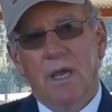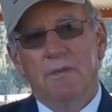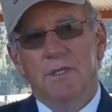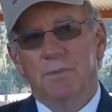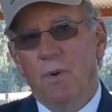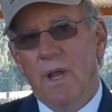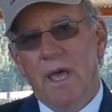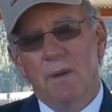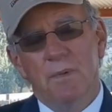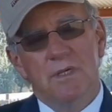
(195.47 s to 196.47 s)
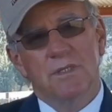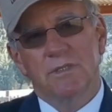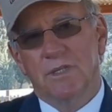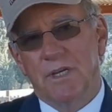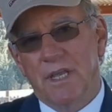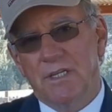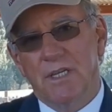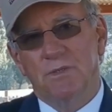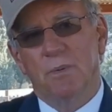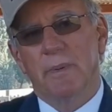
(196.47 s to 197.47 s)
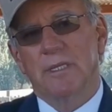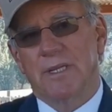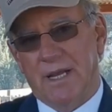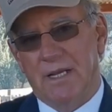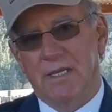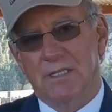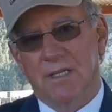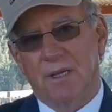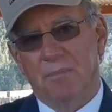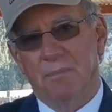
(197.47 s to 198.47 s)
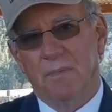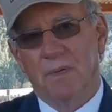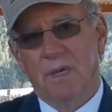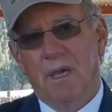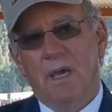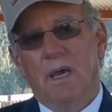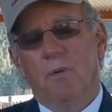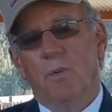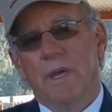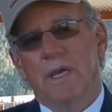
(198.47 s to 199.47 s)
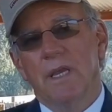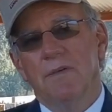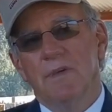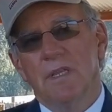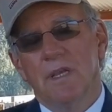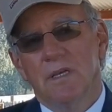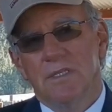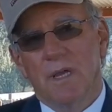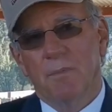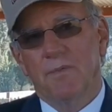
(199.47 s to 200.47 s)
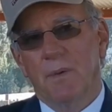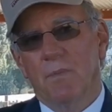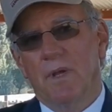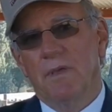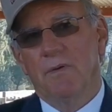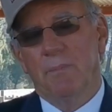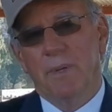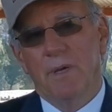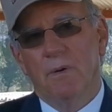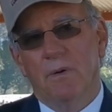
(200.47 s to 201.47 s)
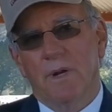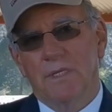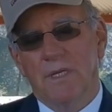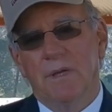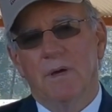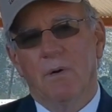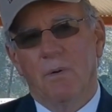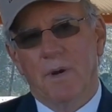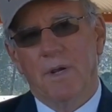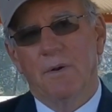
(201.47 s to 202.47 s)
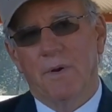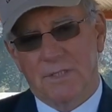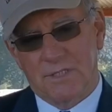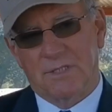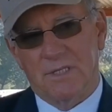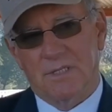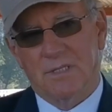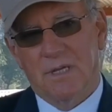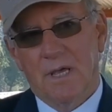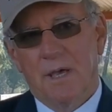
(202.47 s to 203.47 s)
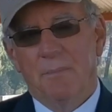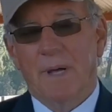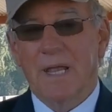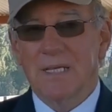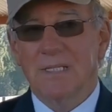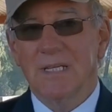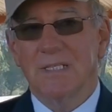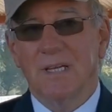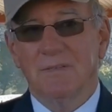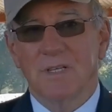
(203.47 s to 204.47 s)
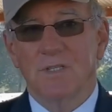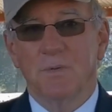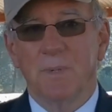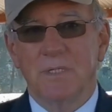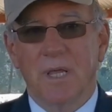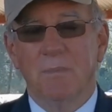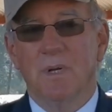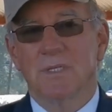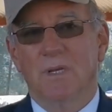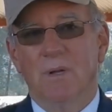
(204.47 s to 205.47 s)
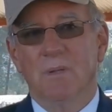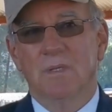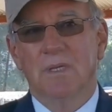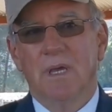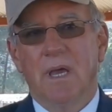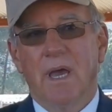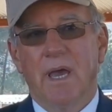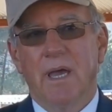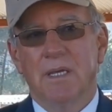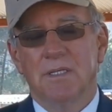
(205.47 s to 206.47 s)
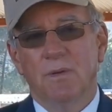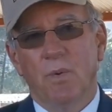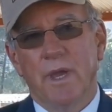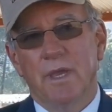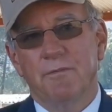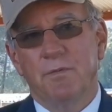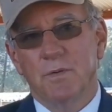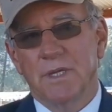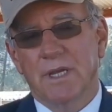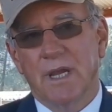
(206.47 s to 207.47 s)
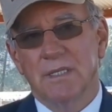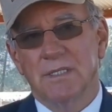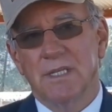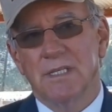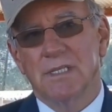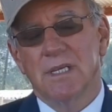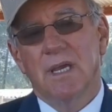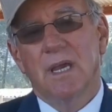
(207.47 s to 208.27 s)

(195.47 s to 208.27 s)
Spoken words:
The smaller animals, the genetics will be exactly the same. We can even, some of them will even be already registered. But as I said, they should be 10 months old and weighing 40 kgs